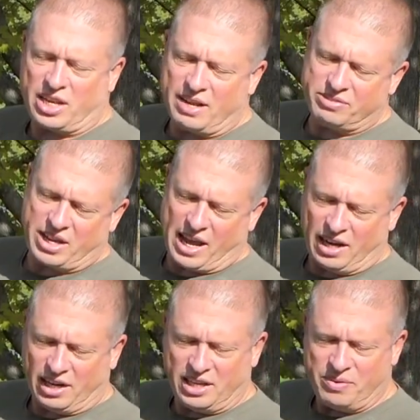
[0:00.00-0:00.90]
left
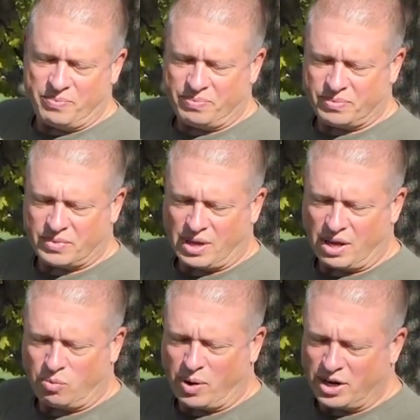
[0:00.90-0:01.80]
Galilee
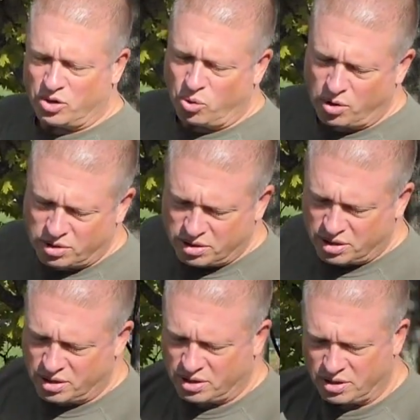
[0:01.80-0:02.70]
and went north
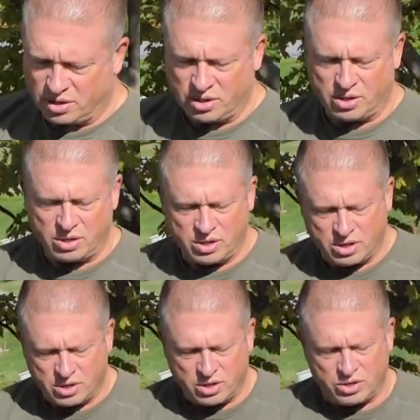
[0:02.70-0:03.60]

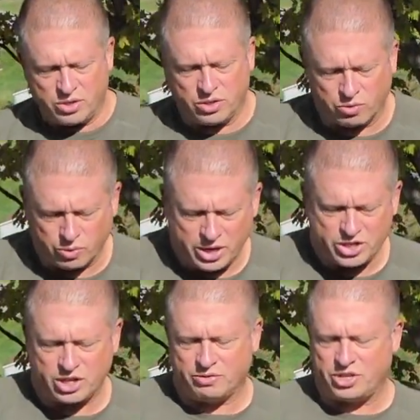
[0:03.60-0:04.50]
to the
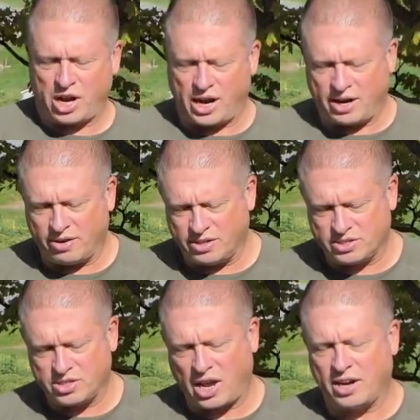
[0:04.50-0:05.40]
region of Tyre and
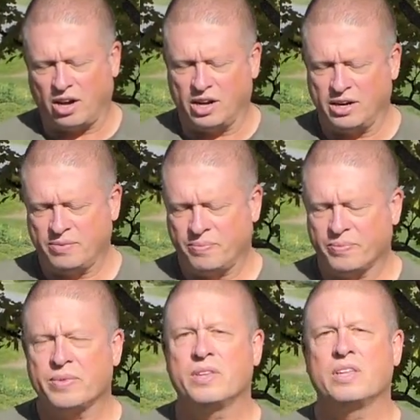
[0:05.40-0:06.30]
Sidon.
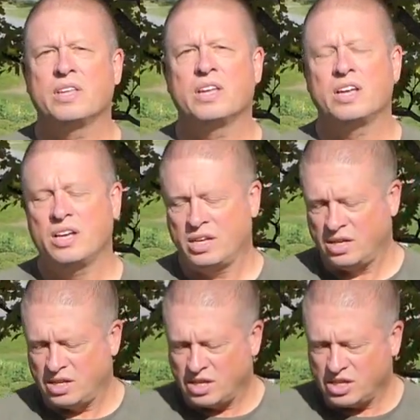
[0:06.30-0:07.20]

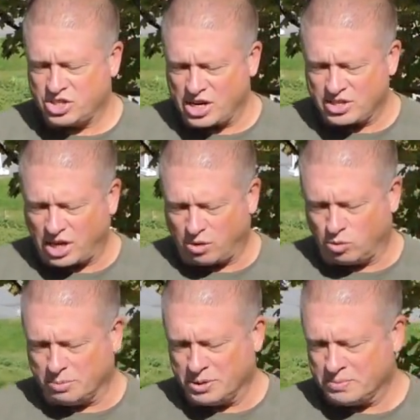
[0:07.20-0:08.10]
A Gentile
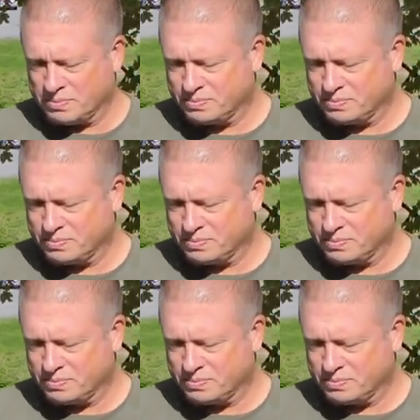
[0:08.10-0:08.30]
woman